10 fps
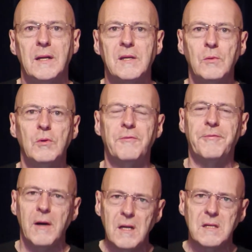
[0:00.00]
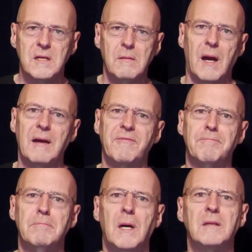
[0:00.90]
you will find you have
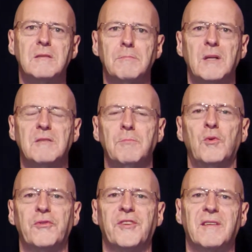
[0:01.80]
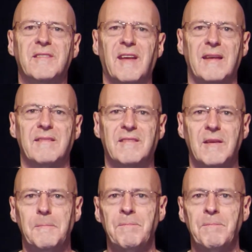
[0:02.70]
much more success.